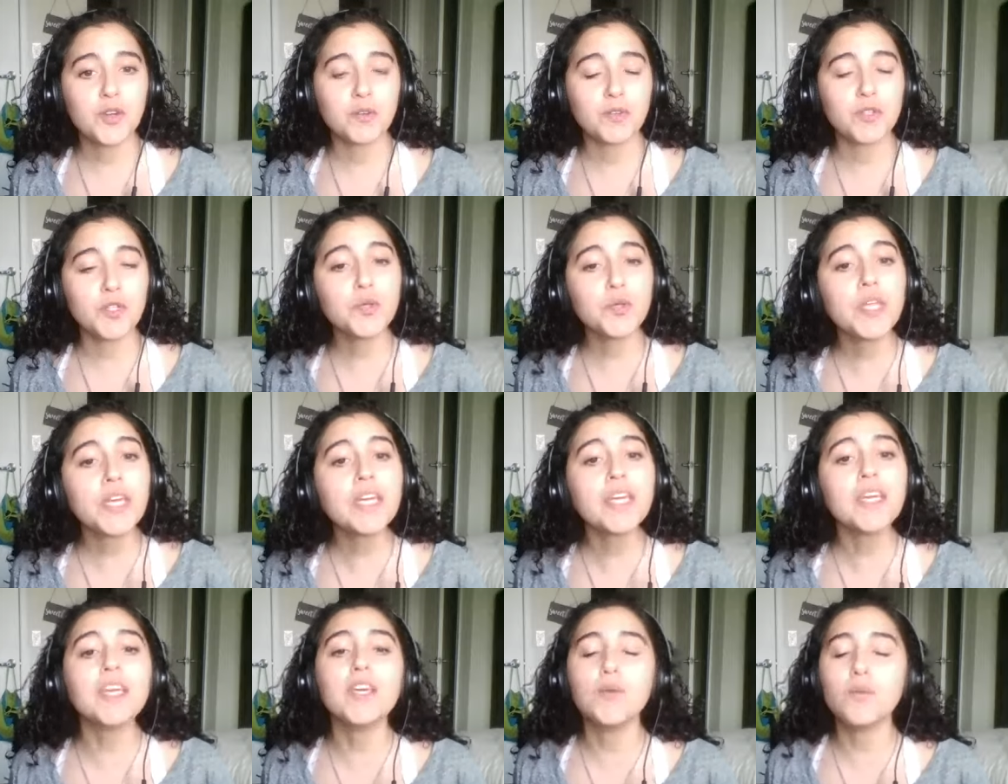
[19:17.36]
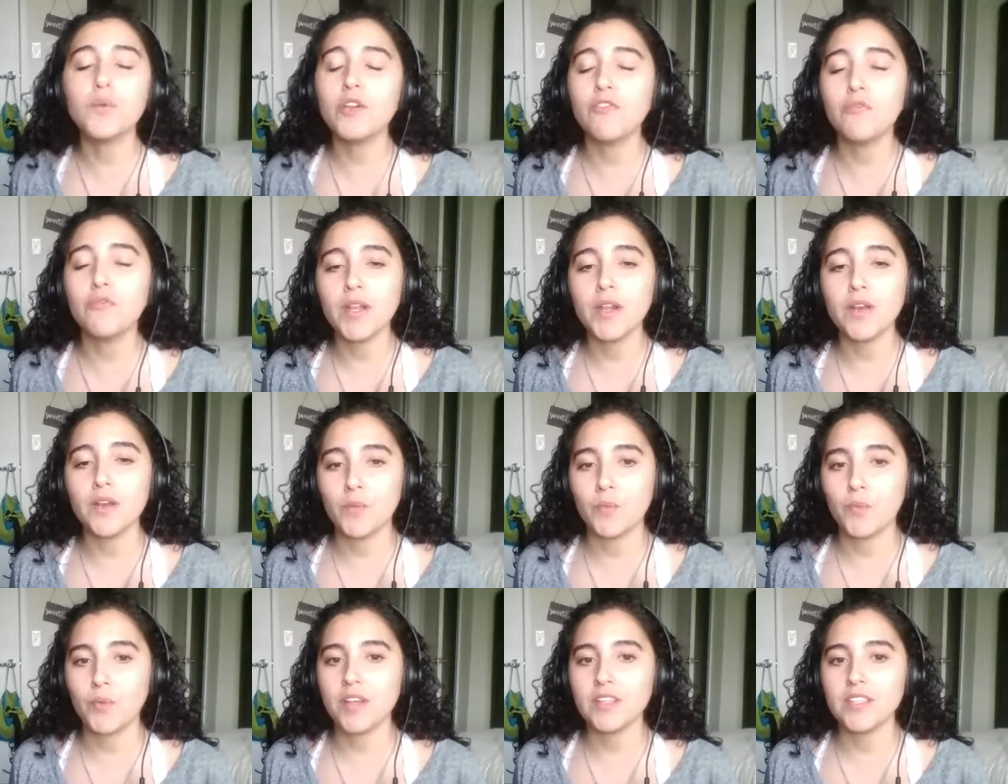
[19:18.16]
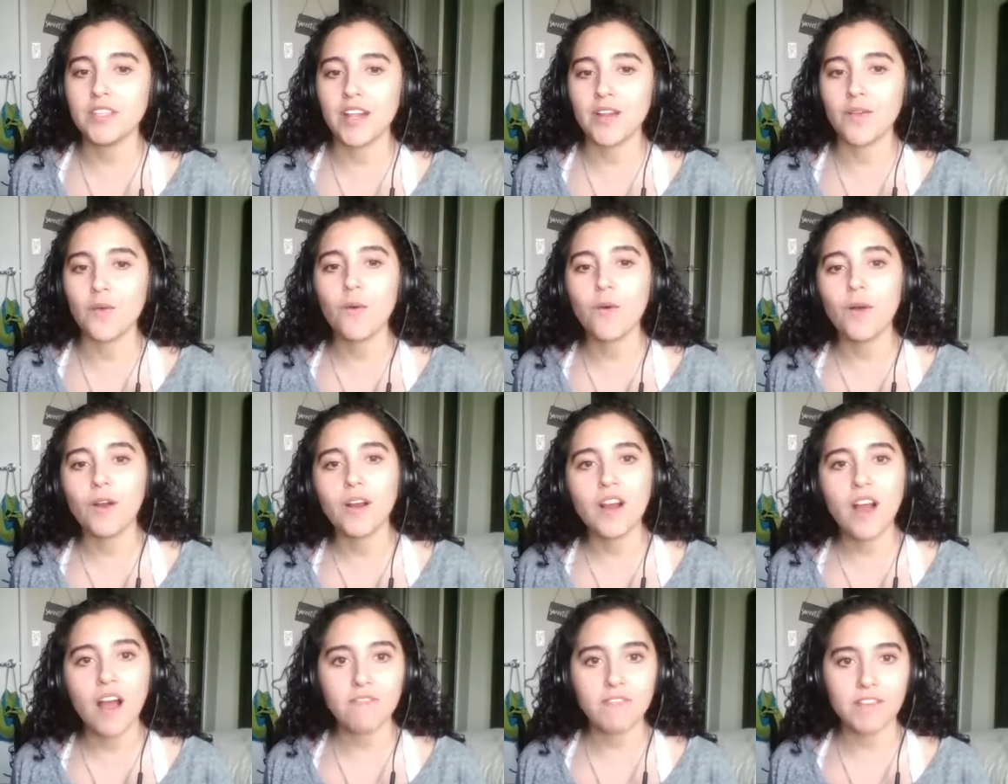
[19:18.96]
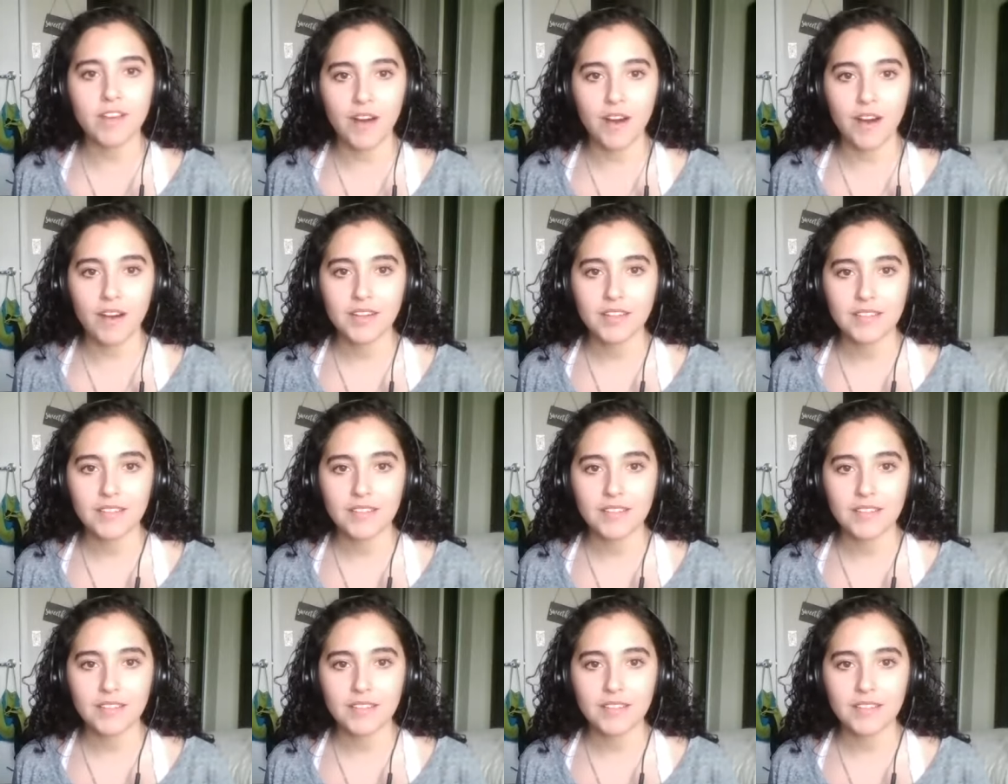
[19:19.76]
Do you think he would have made a good president or governor?